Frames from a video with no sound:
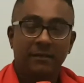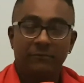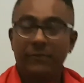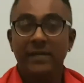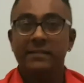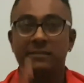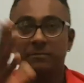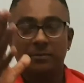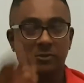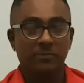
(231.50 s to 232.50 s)
Very
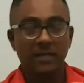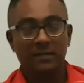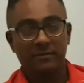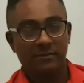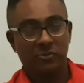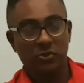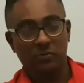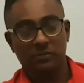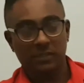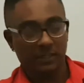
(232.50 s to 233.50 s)
simple to make. Just
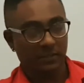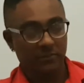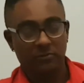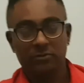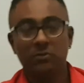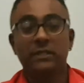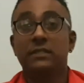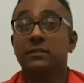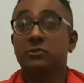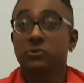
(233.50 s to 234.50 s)
use a
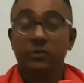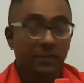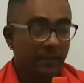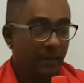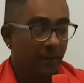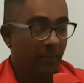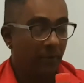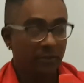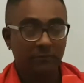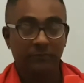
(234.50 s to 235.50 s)
2-liter soda
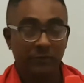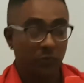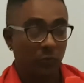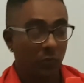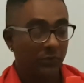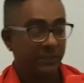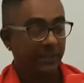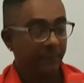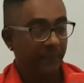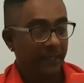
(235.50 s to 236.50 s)
bottle filled with water
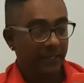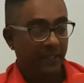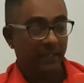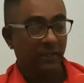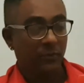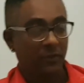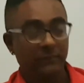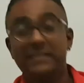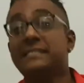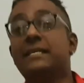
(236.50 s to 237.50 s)
and get one of
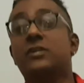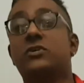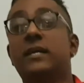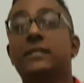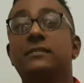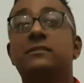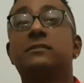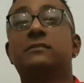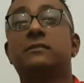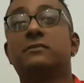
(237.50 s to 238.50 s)
these
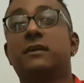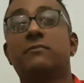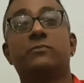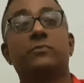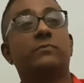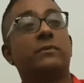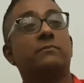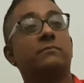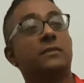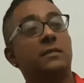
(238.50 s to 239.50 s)
sachets that you have
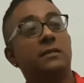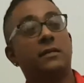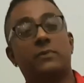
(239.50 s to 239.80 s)
from a